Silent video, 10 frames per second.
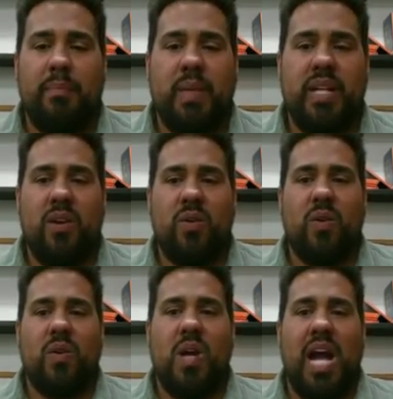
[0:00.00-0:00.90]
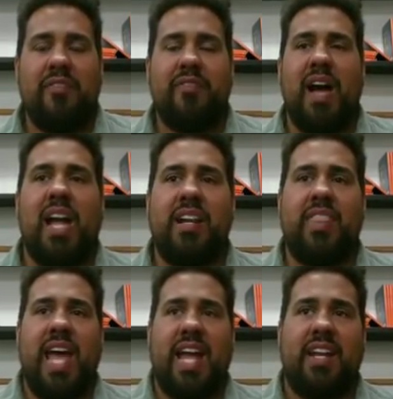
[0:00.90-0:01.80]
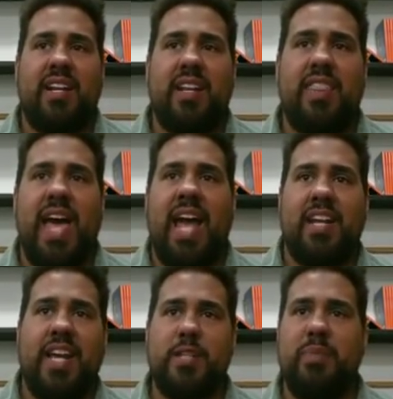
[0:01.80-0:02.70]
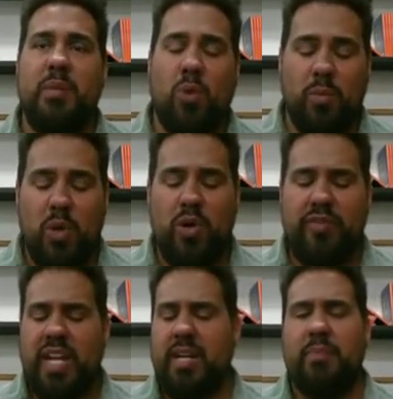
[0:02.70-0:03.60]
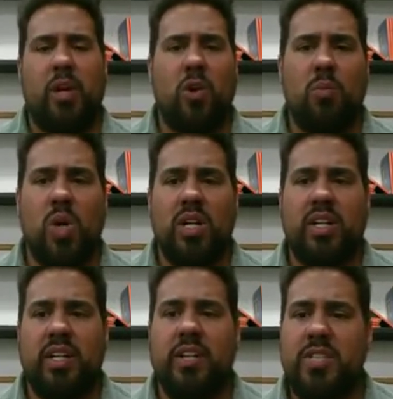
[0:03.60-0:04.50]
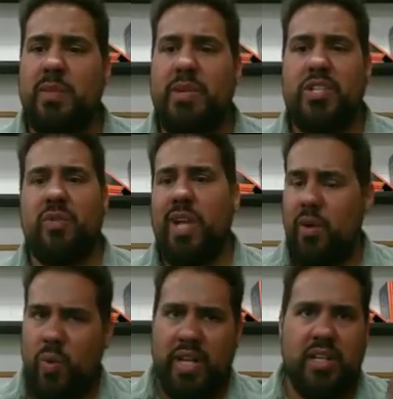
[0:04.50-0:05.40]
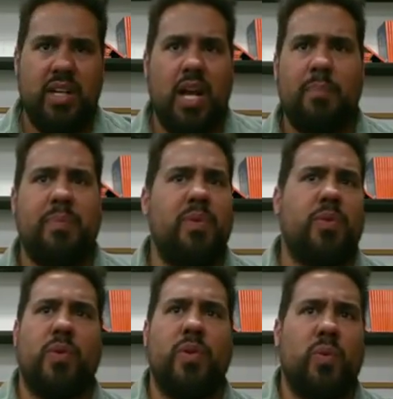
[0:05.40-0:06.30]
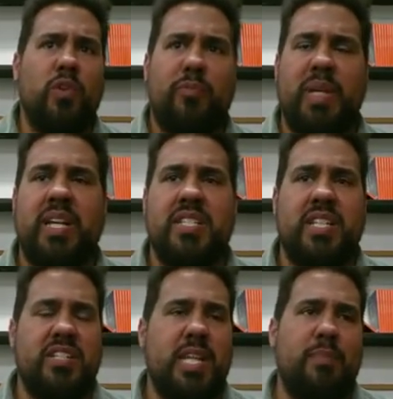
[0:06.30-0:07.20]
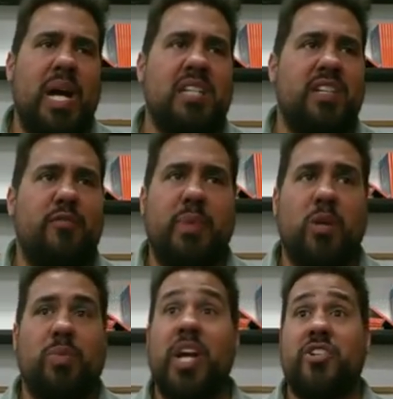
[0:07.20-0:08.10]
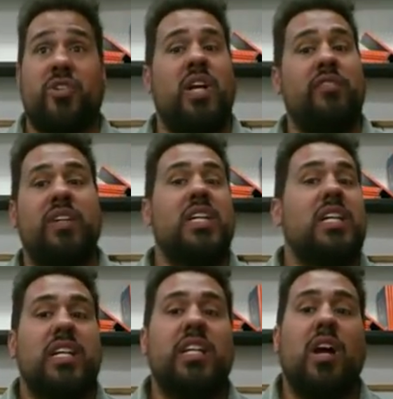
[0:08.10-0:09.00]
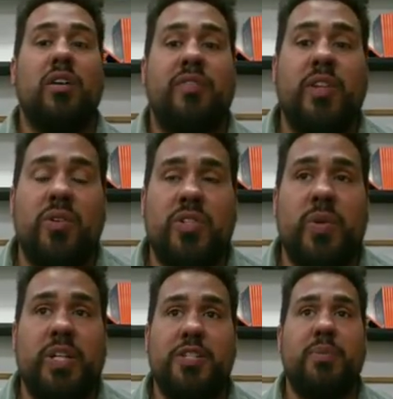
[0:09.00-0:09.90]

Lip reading: you know, I find that has been more motivating. My homework, you know, submission rate went up through the roof because there's that positive peer pressure of, you know, if you don't do what you're